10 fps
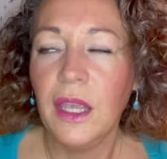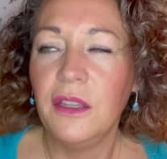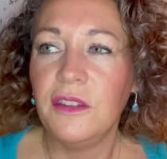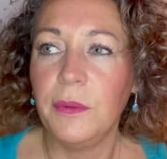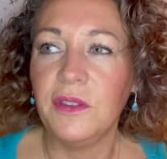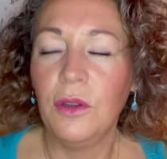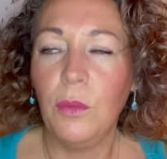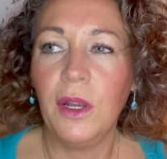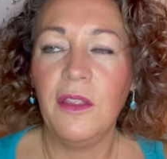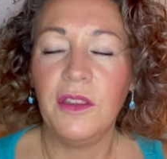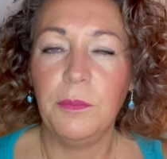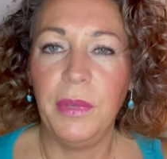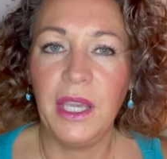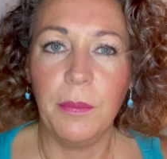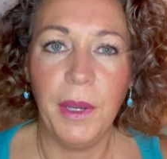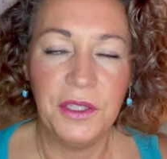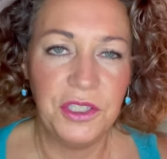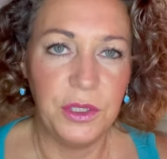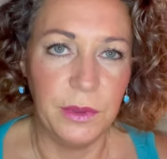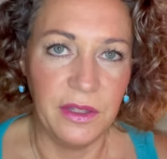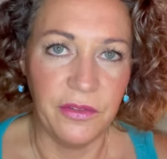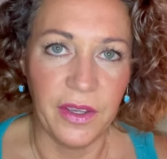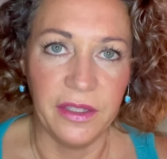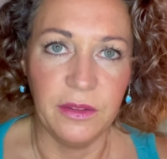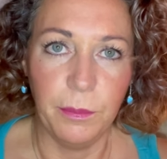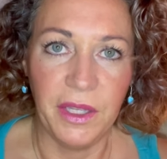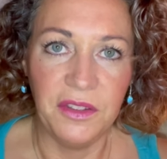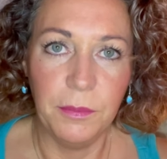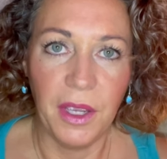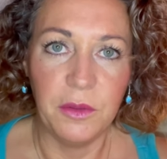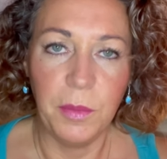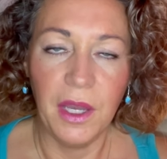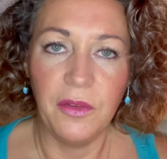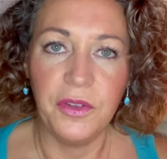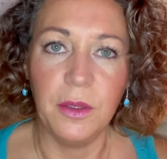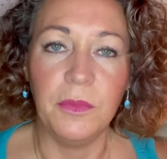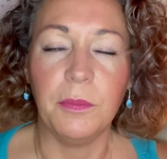So it's not one of those big punch you in the face beast mode perfumes,